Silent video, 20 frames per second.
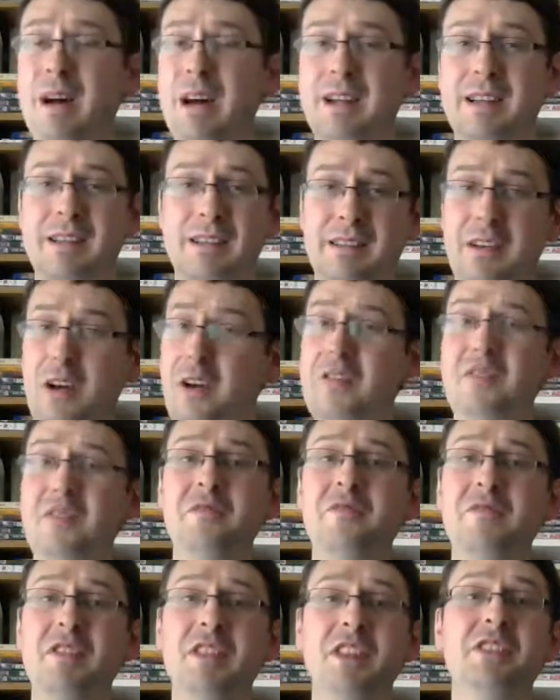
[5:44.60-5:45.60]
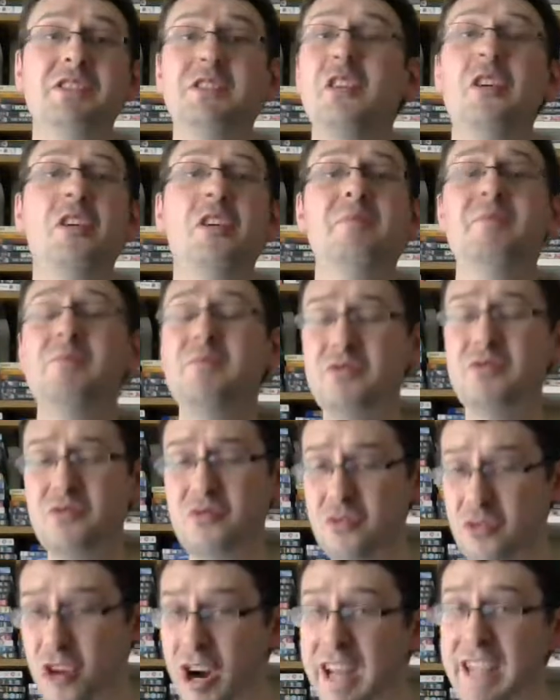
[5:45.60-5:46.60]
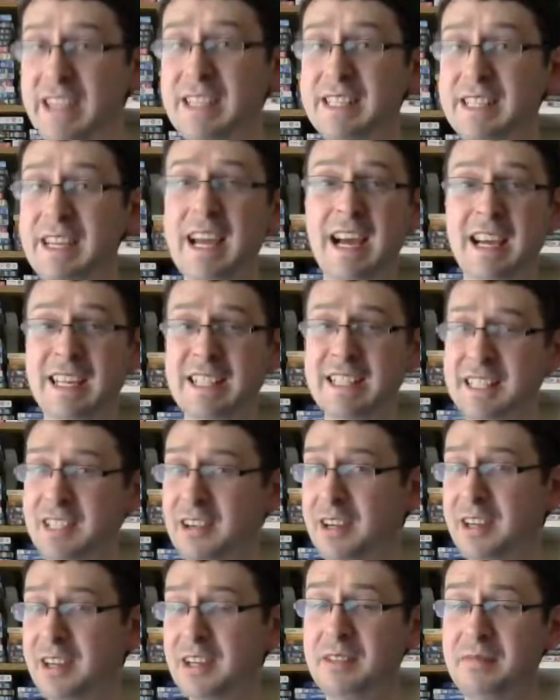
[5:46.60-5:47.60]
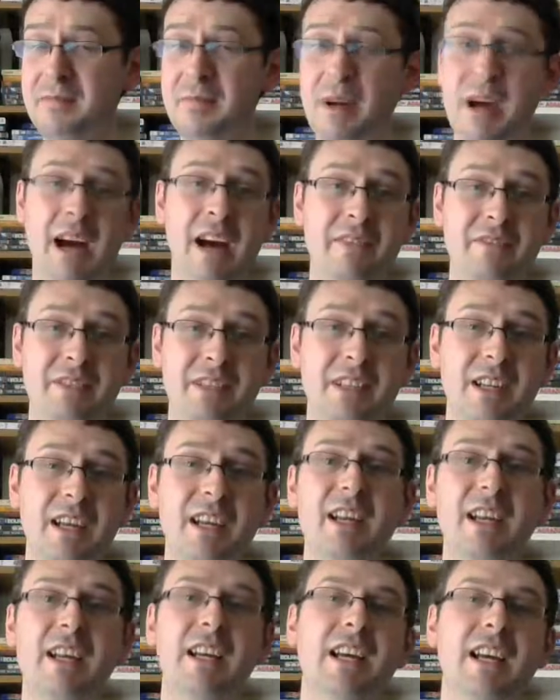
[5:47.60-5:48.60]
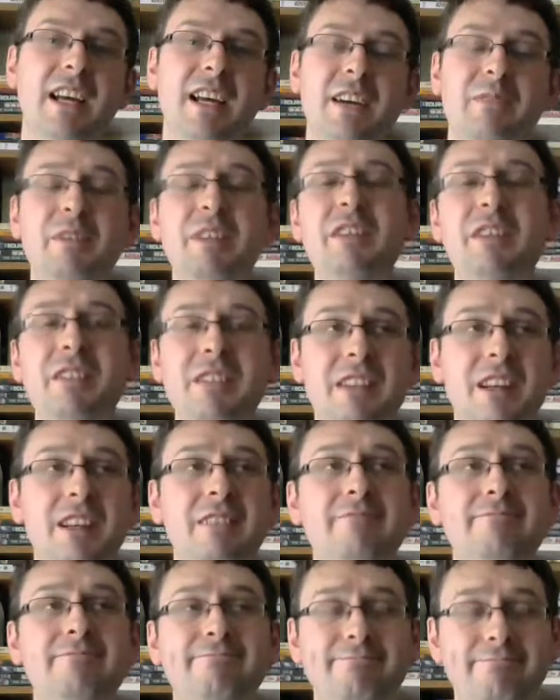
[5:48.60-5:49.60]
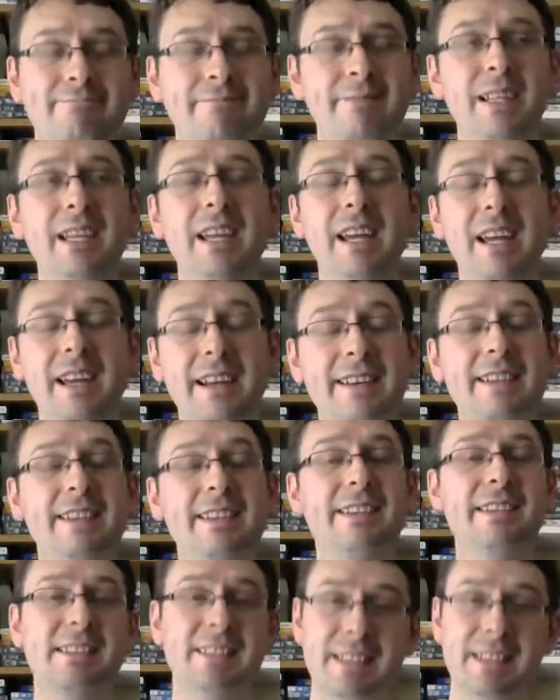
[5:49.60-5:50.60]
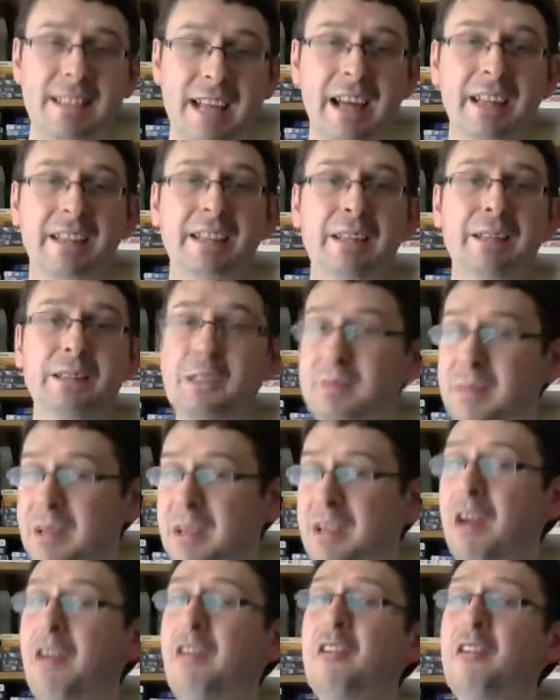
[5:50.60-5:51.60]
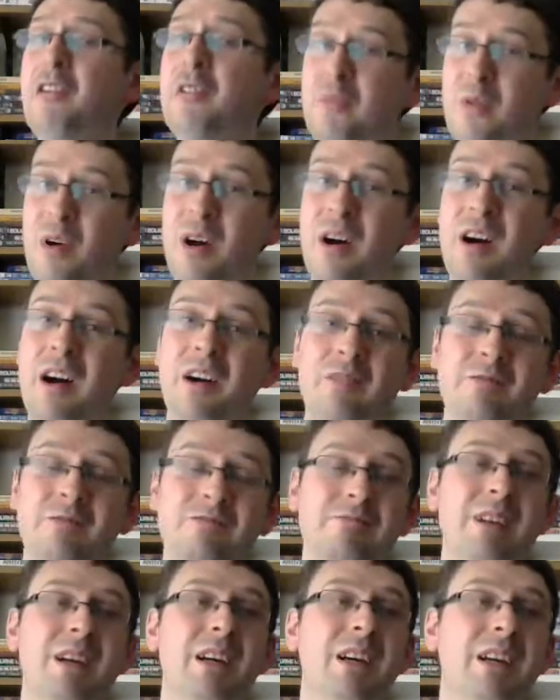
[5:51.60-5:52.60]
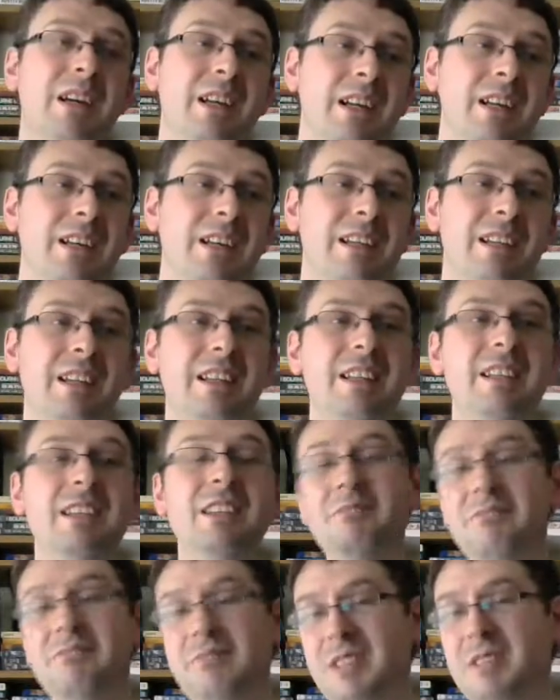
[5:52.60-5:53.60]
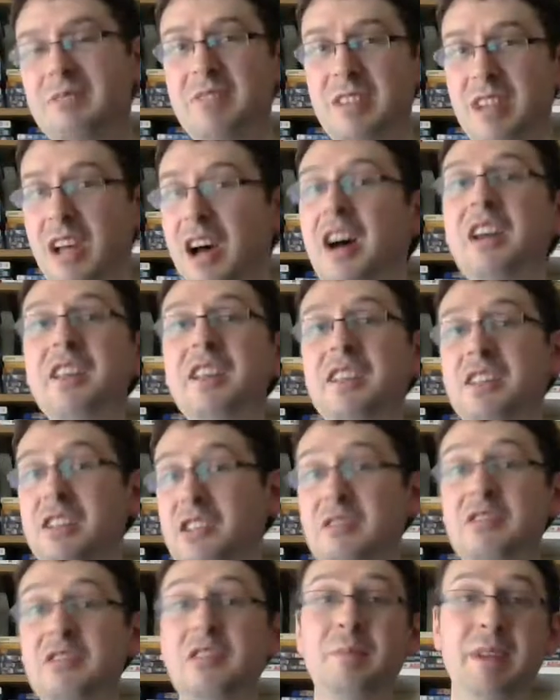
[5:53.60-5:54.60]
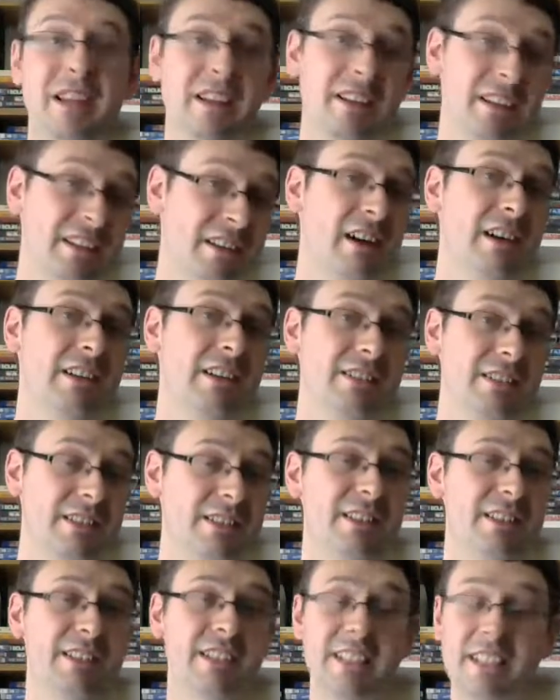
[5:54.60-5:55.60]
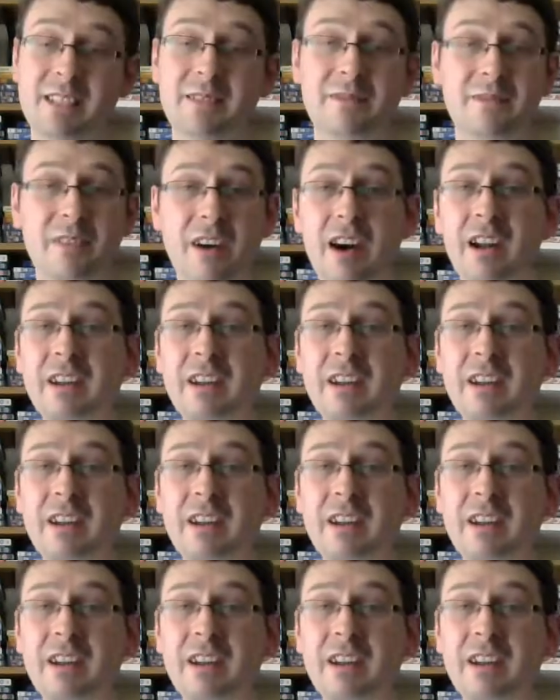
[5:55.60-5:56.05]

over-the-top, crazy-ass psychopaths, which I was like, okay, I can understand this, it's been going on a while, you've learned that you're a bit nuts, and this is fun.